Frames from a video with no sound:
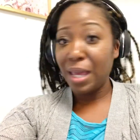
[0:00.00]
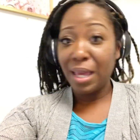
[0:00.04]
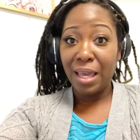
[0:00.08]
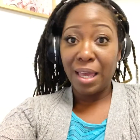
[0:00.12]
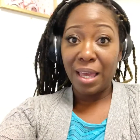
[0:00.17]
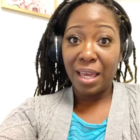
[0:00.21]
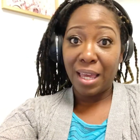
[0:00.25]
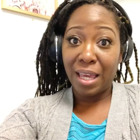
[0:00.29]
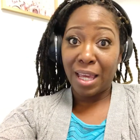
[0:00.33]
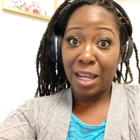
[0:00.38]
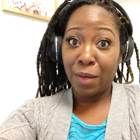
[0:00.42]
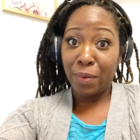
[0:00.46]

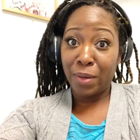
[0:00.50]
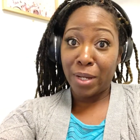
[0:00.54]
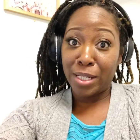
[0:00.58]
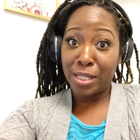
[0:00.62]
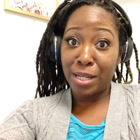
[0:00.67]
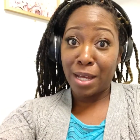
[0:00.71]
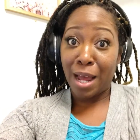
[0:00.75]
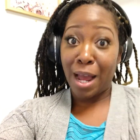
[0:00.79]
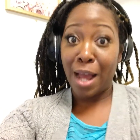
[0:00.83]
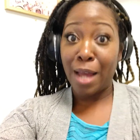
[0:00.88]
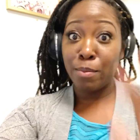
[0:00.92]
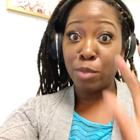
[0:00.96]
Anyways,
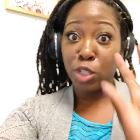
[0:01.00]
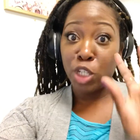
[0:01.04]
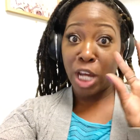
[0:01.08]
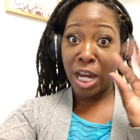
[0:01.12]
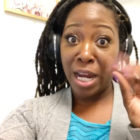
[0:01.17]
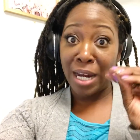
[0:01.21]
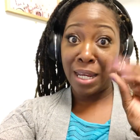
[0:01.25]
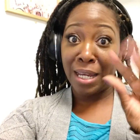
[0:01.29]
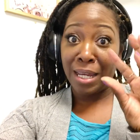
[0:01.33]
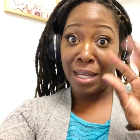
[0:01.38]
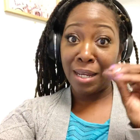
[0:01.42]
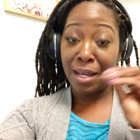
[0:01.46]
I'm Chatty,
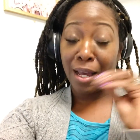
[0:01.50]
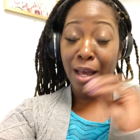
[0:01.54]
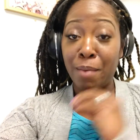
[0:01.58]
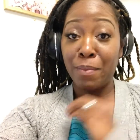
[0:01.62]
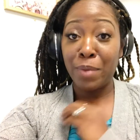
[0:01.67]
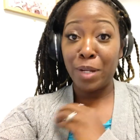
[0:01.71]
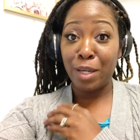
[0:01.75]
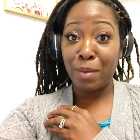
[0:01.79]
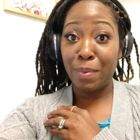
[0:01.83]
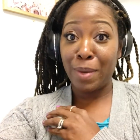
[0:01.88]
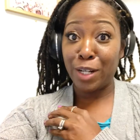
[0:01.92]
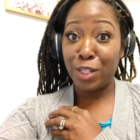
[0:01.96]
I'm gonna
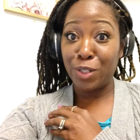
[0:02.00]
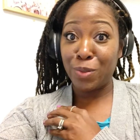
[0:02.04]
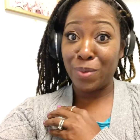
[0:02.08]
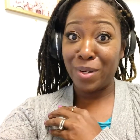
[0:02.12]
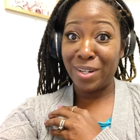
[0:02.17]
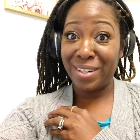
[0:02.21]
get back to work.